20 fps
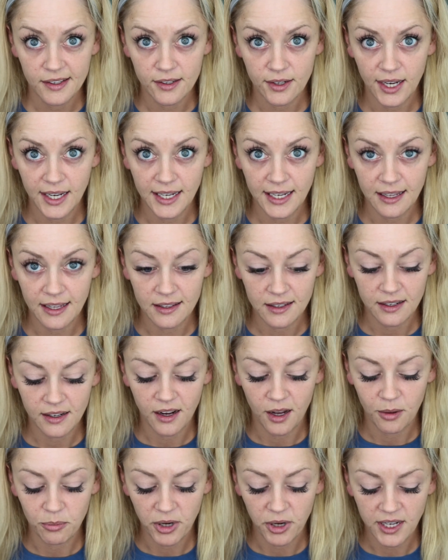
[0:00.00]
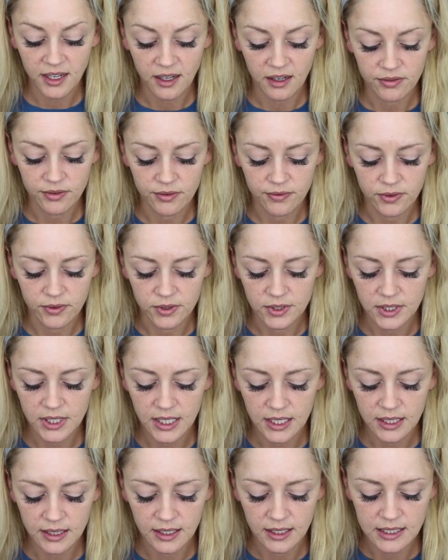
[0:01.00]
Okay, now that I got Brady off the floor,
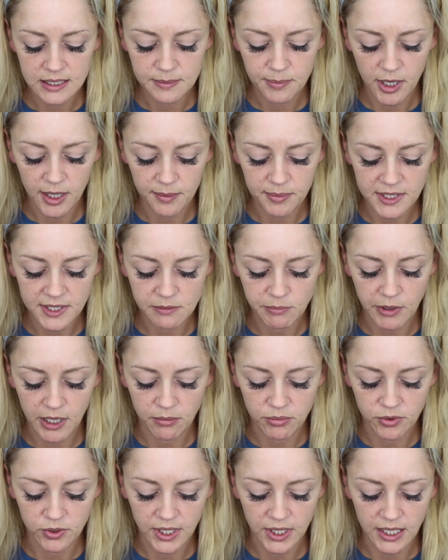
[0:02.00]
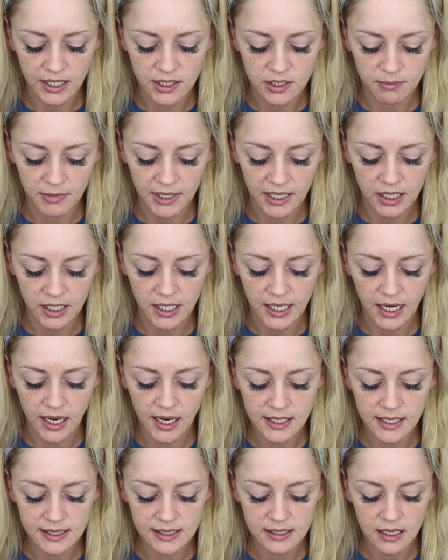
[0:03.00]
let's pop this bad boy into my
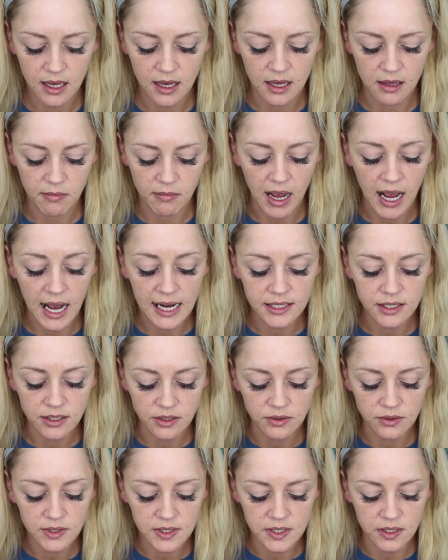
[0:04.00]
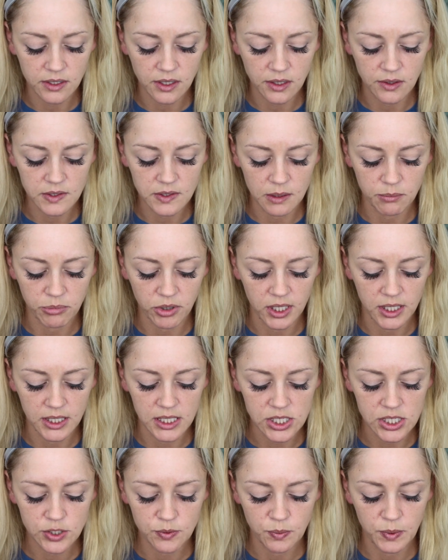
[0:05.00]
crease. Um, I do still use a
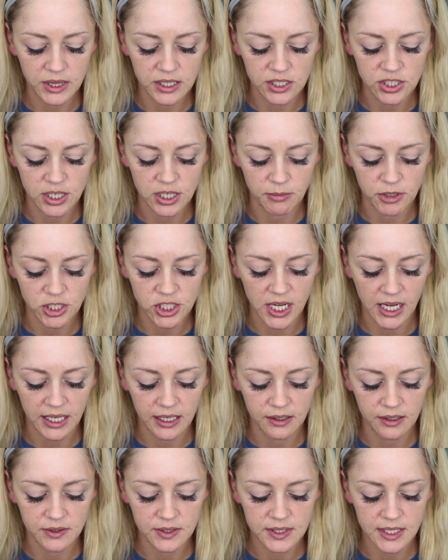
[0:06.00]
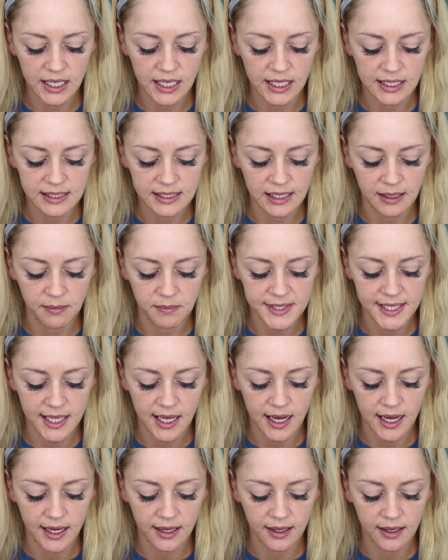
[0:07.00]
brush with the shimmer shadows. It seems
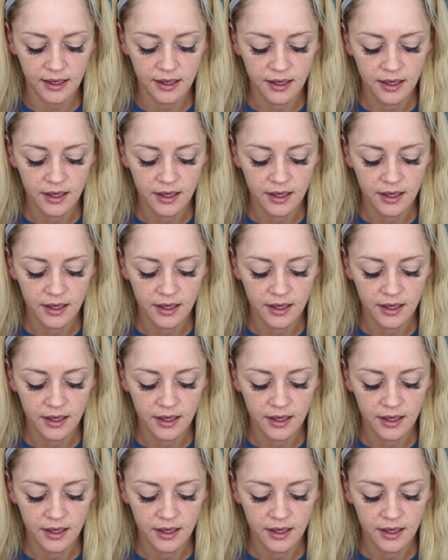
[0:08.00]
like